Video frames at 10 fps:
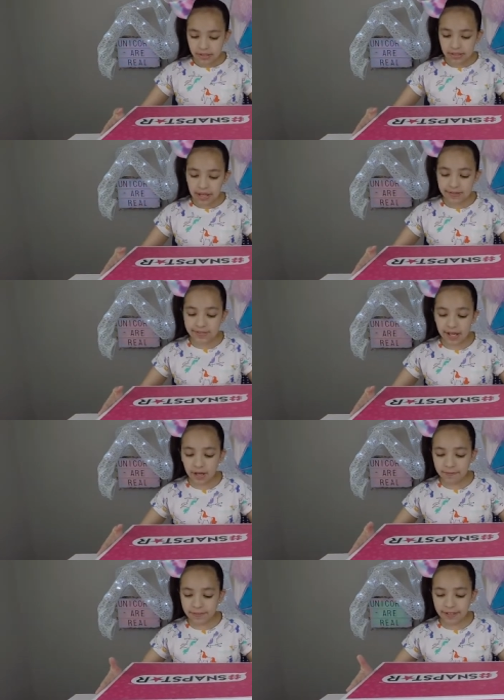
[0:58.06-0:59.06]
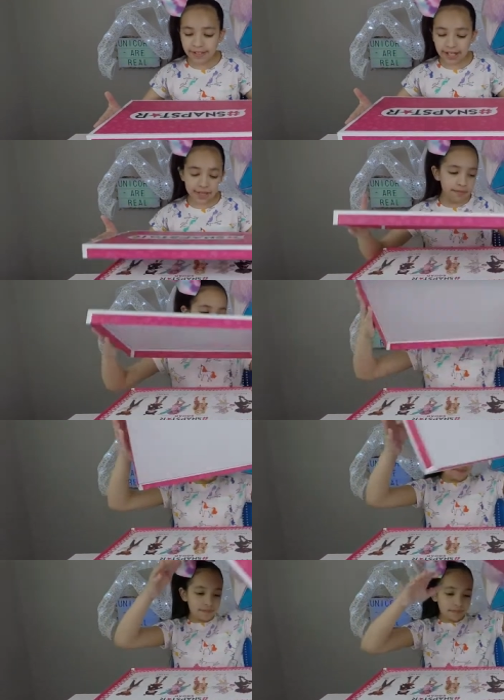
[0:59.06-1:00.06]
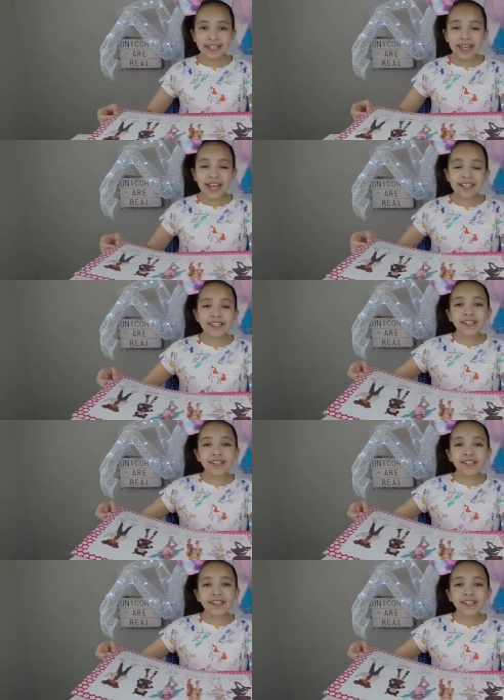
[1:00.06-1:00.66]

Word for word: Now let's take off the lid. Here's a